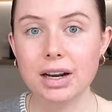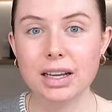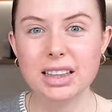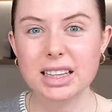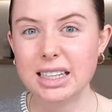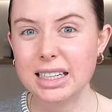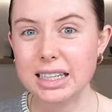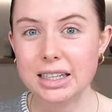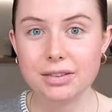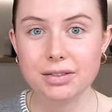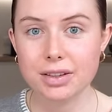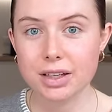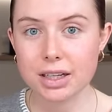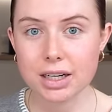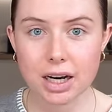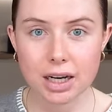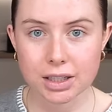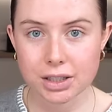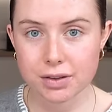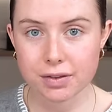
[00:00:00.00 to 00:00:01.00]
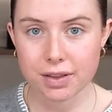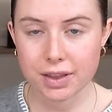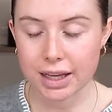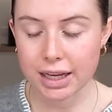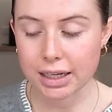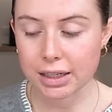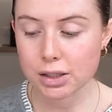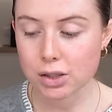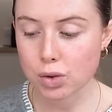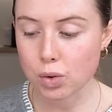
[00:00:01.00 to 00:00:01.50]
like the leafier kind of
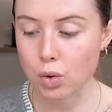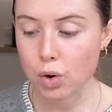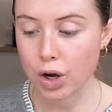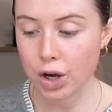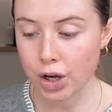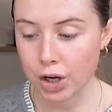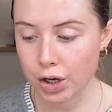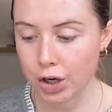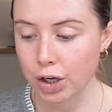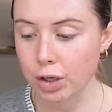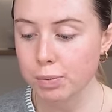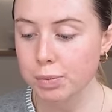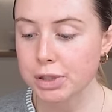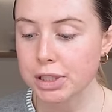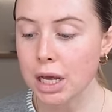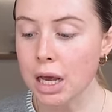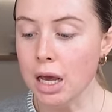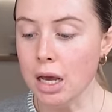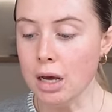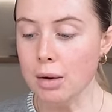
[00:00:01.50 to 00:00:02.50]
things or herbs,